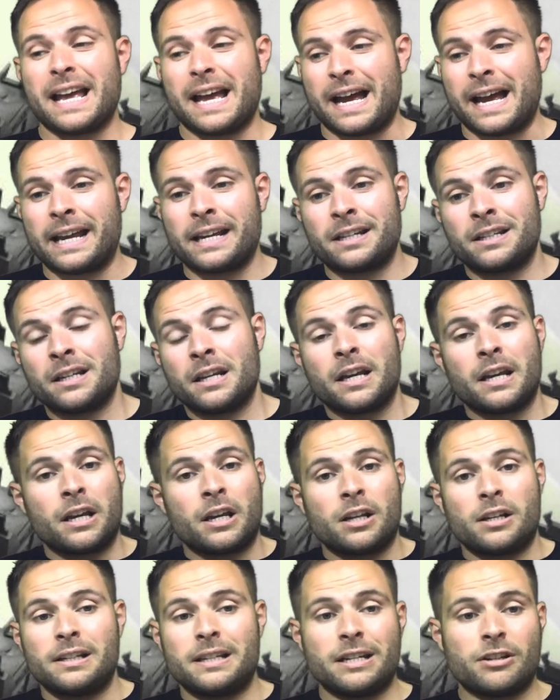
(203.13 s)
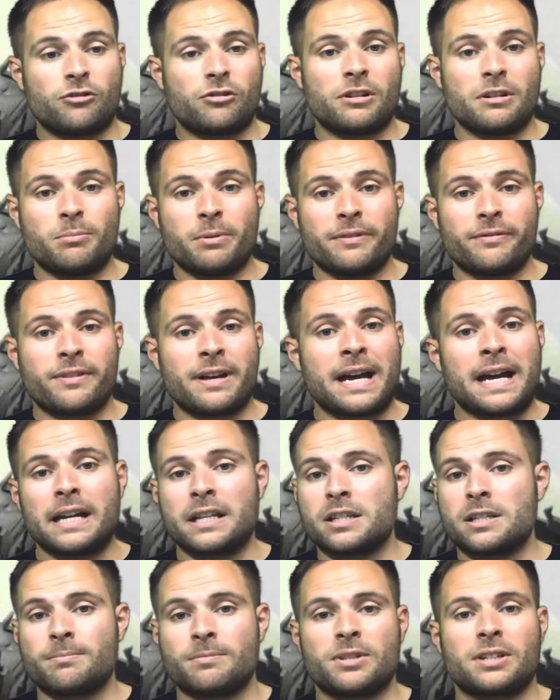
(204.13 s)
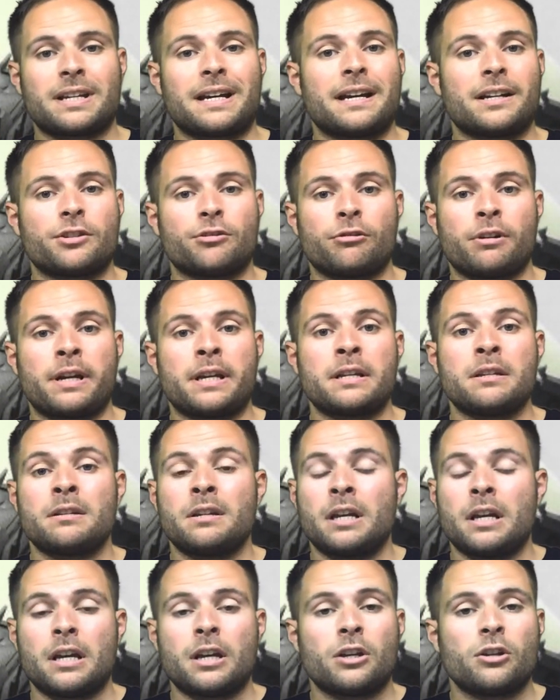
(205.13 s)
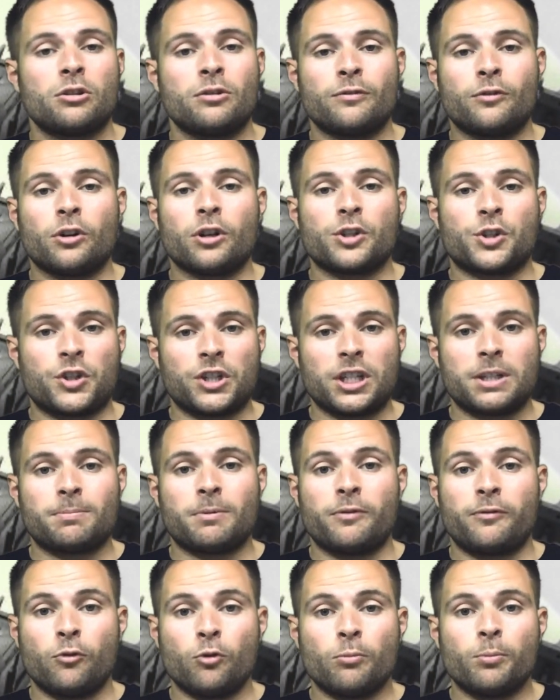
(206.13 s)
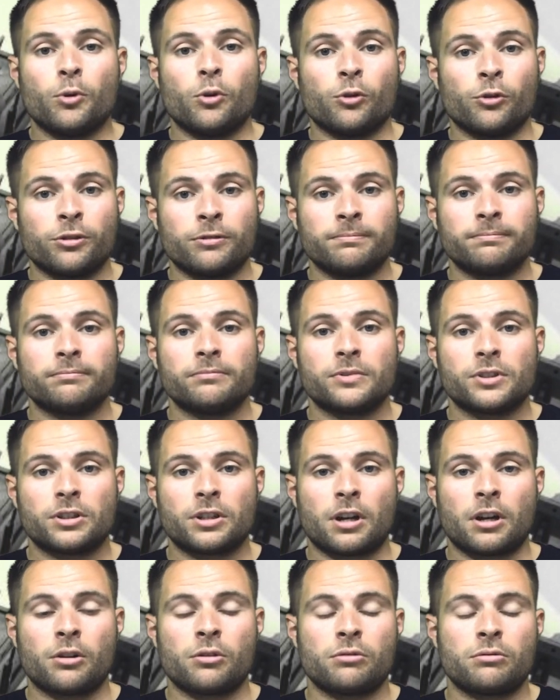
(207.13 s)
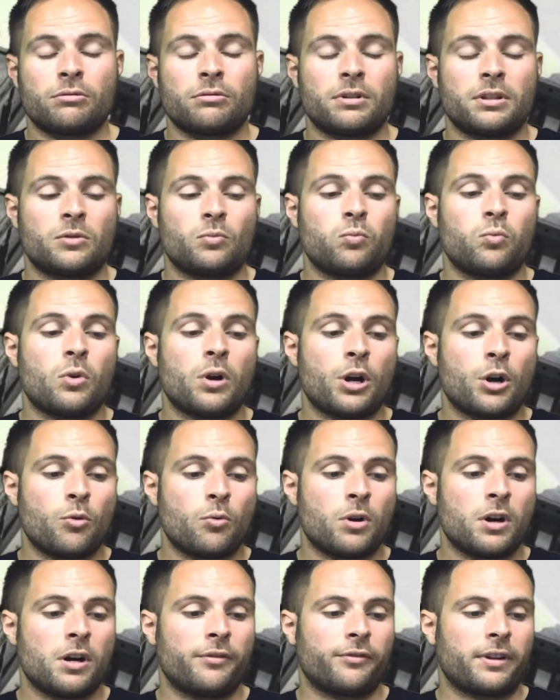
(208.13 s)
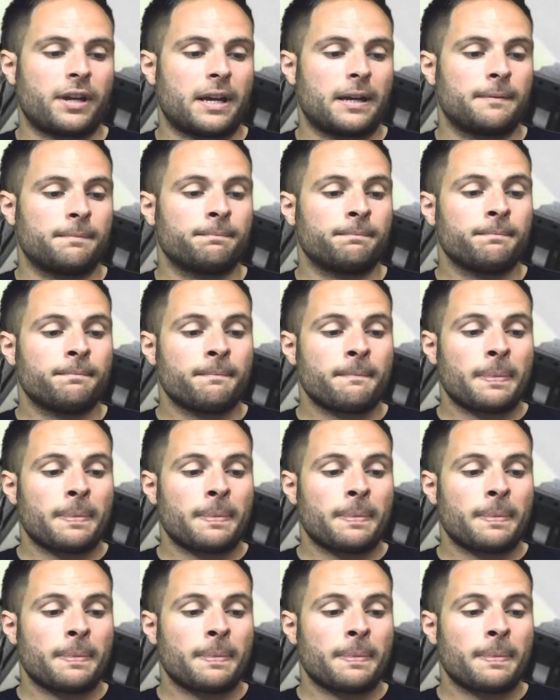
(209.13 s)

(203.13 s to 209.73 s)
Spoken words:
And literally with that and some scatter terrain, you've got a 6x4 board. So it's well worth getting.